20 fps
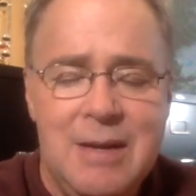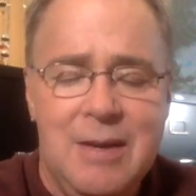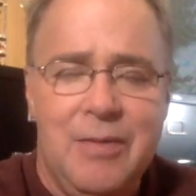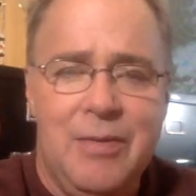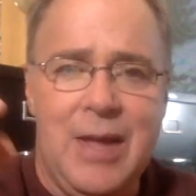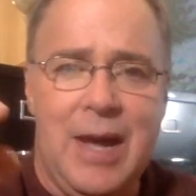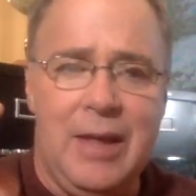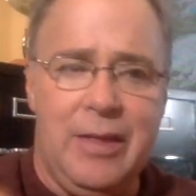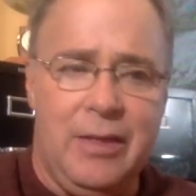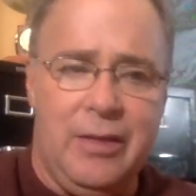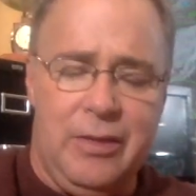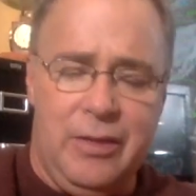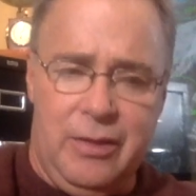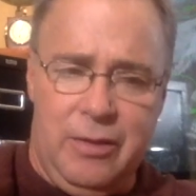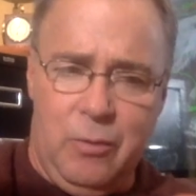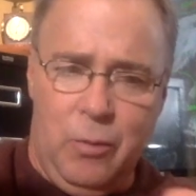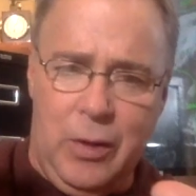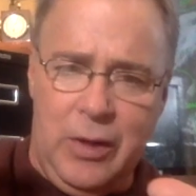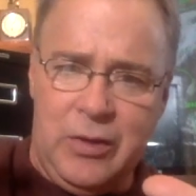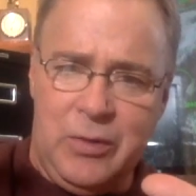that
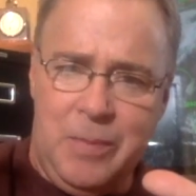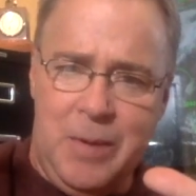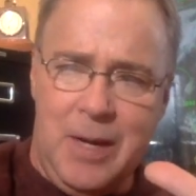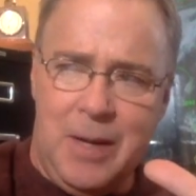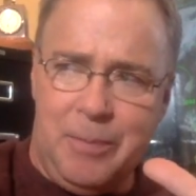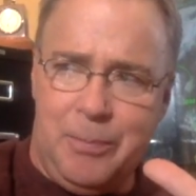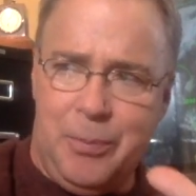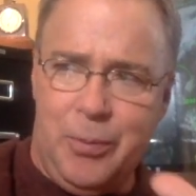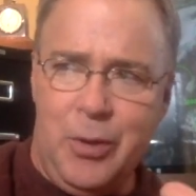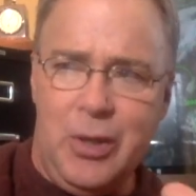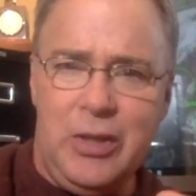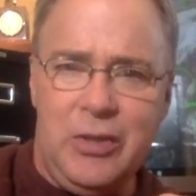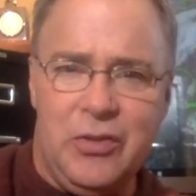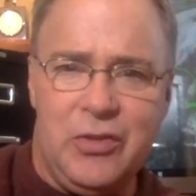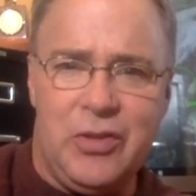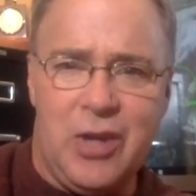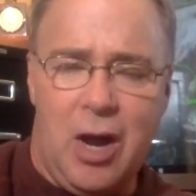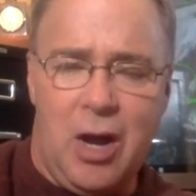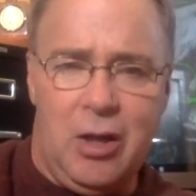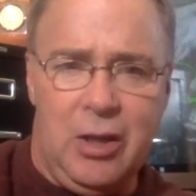what has been a pretty
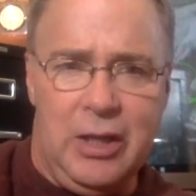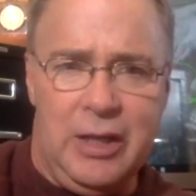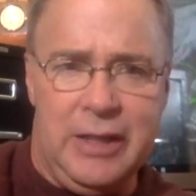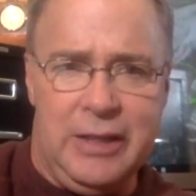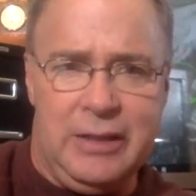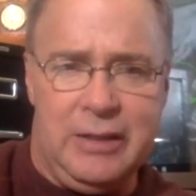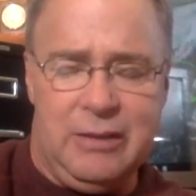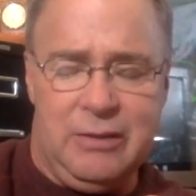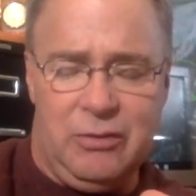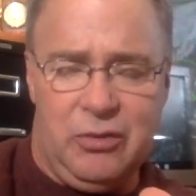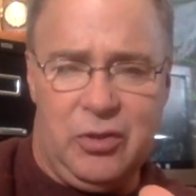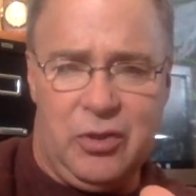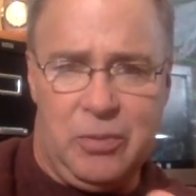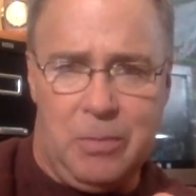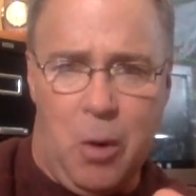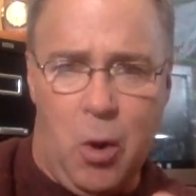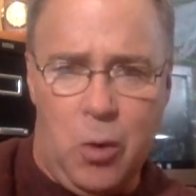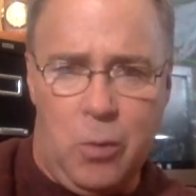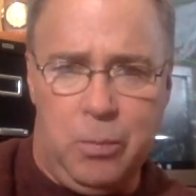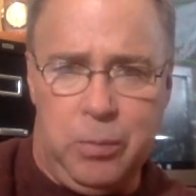solid
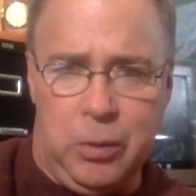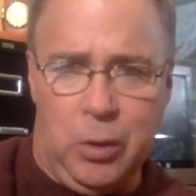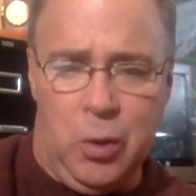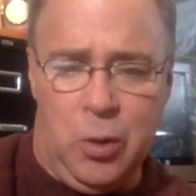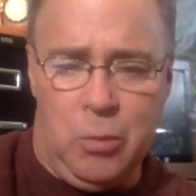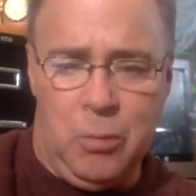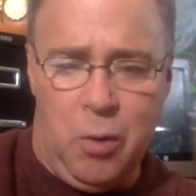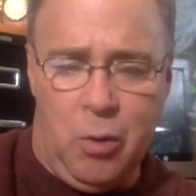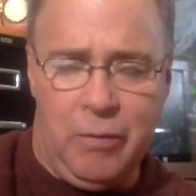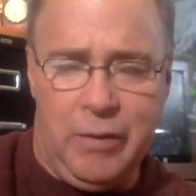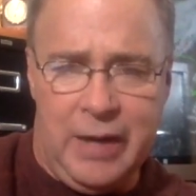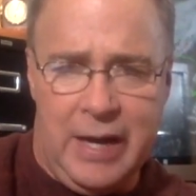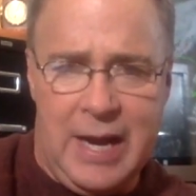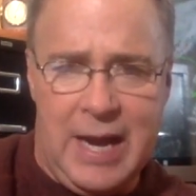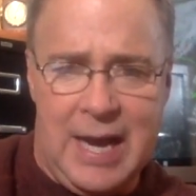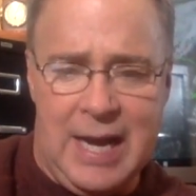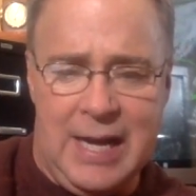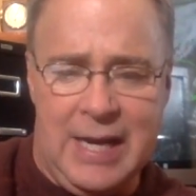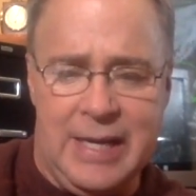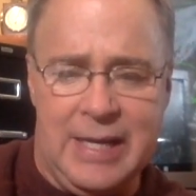smoke plume
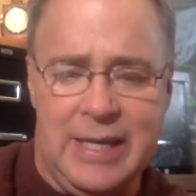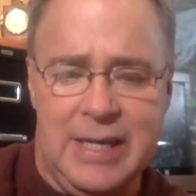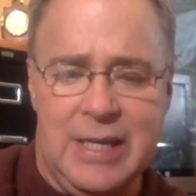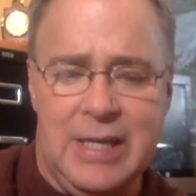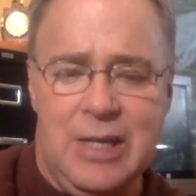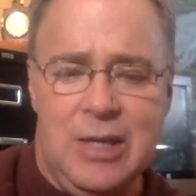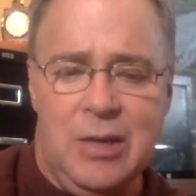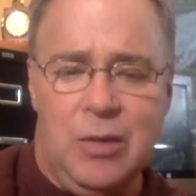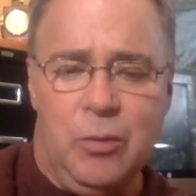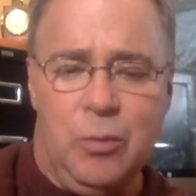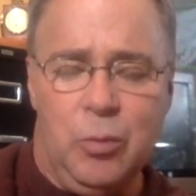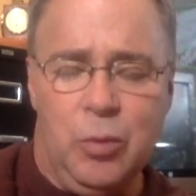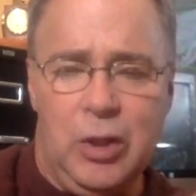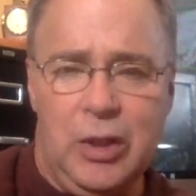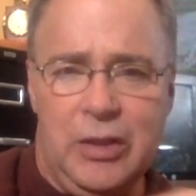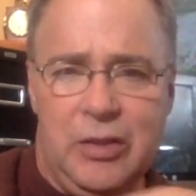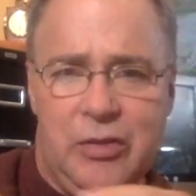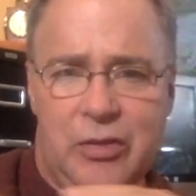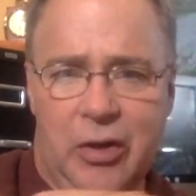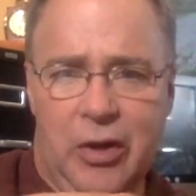overhead
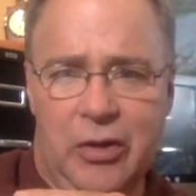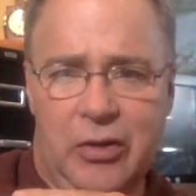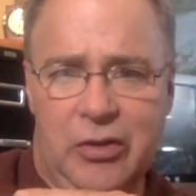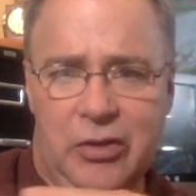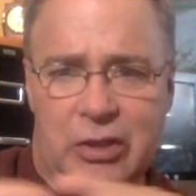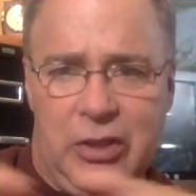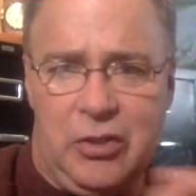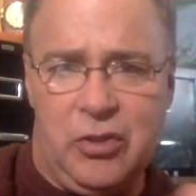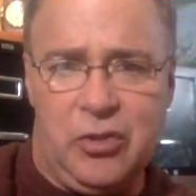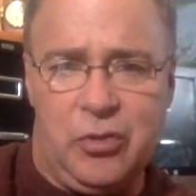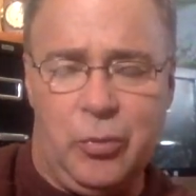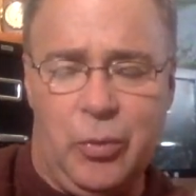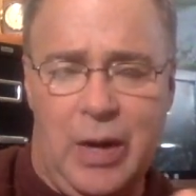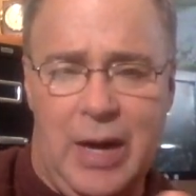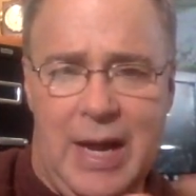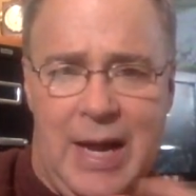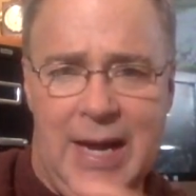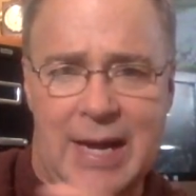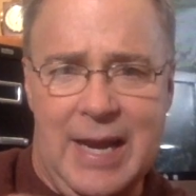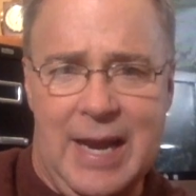really starts to
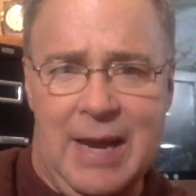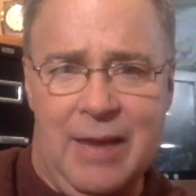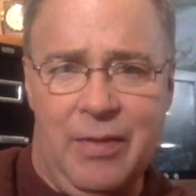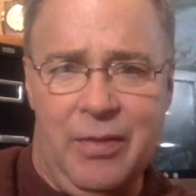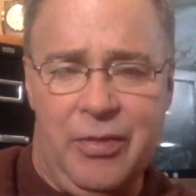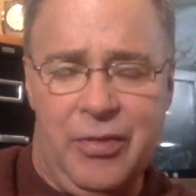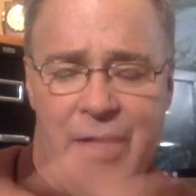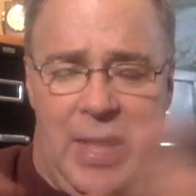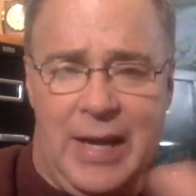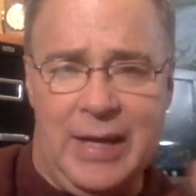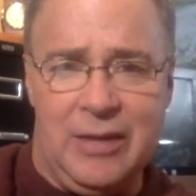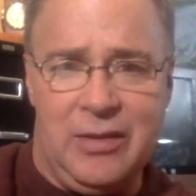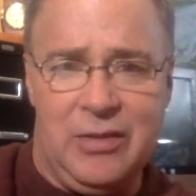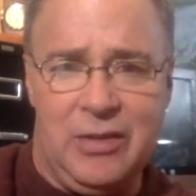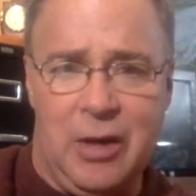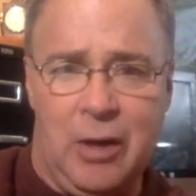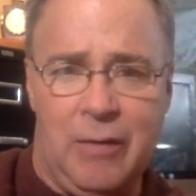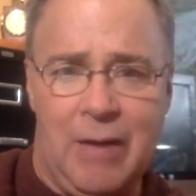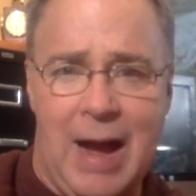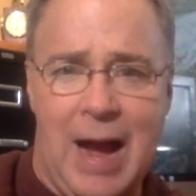shred and thin
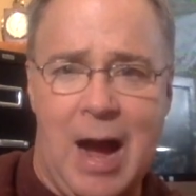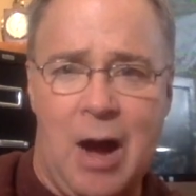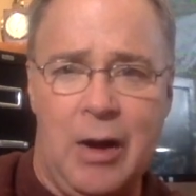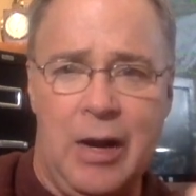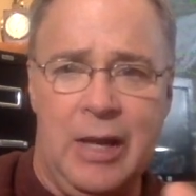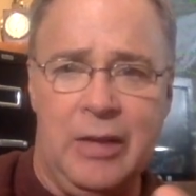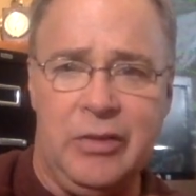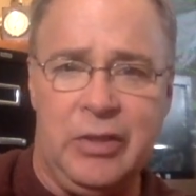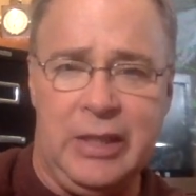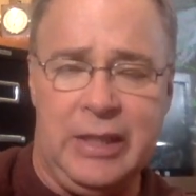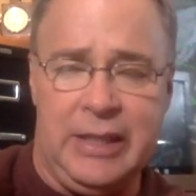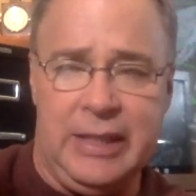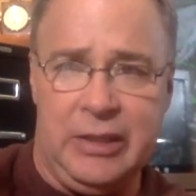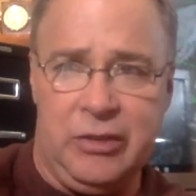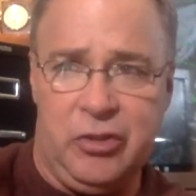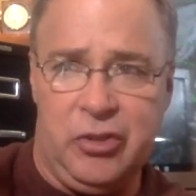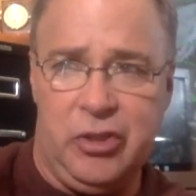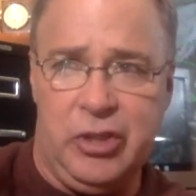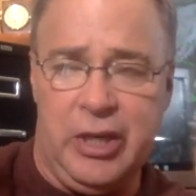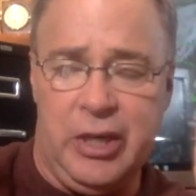itself out as it
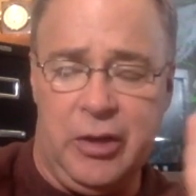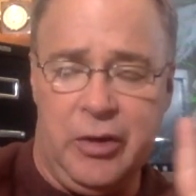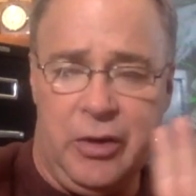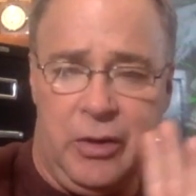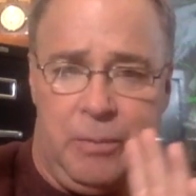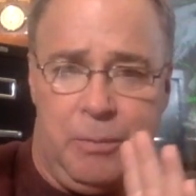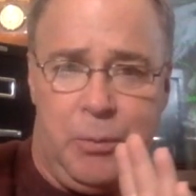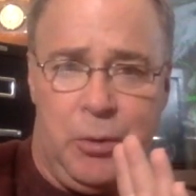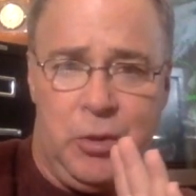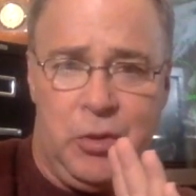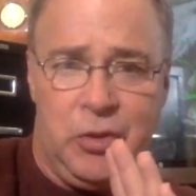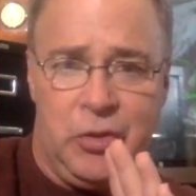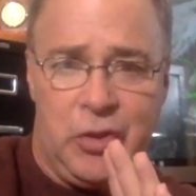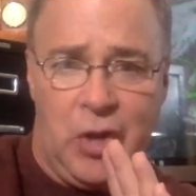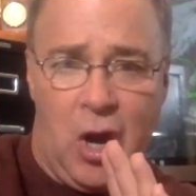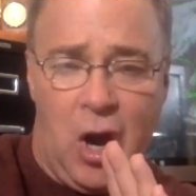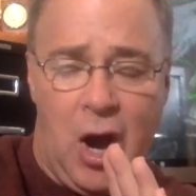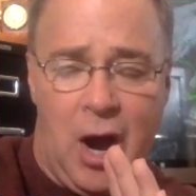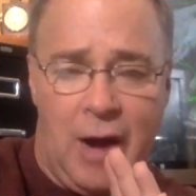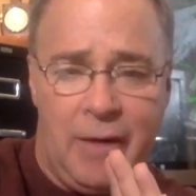gets sheared and pushes
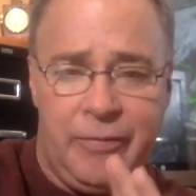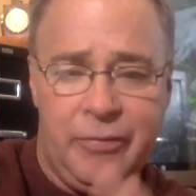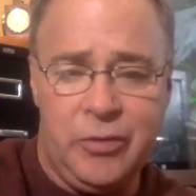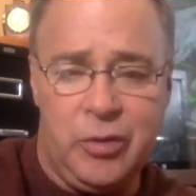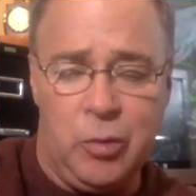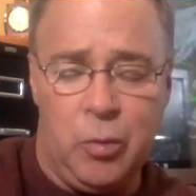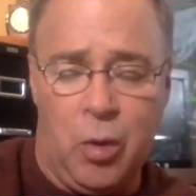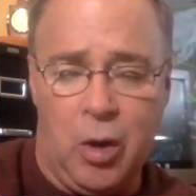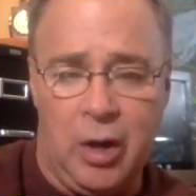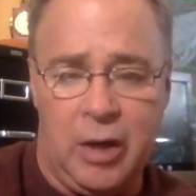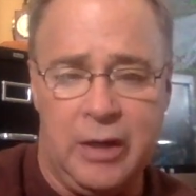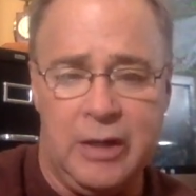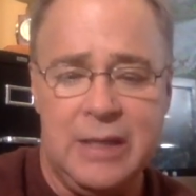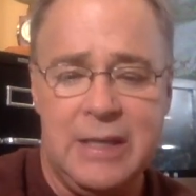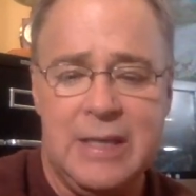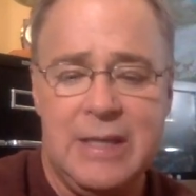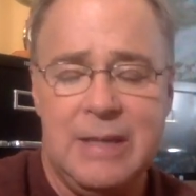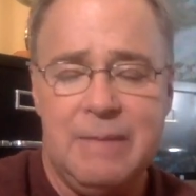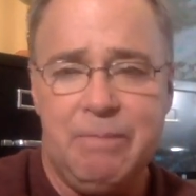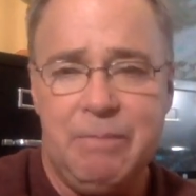off to our
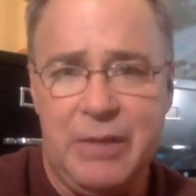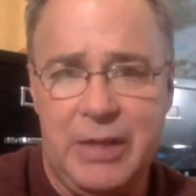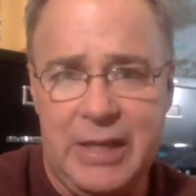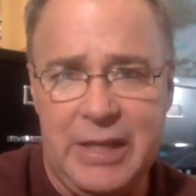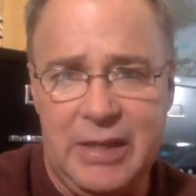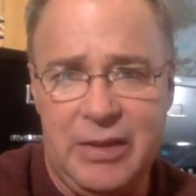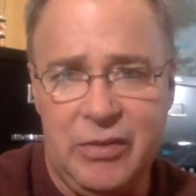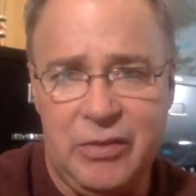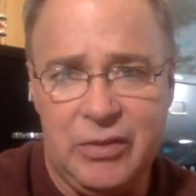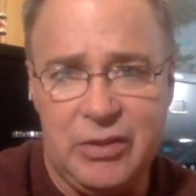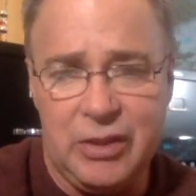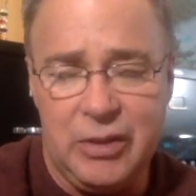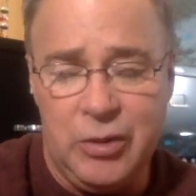east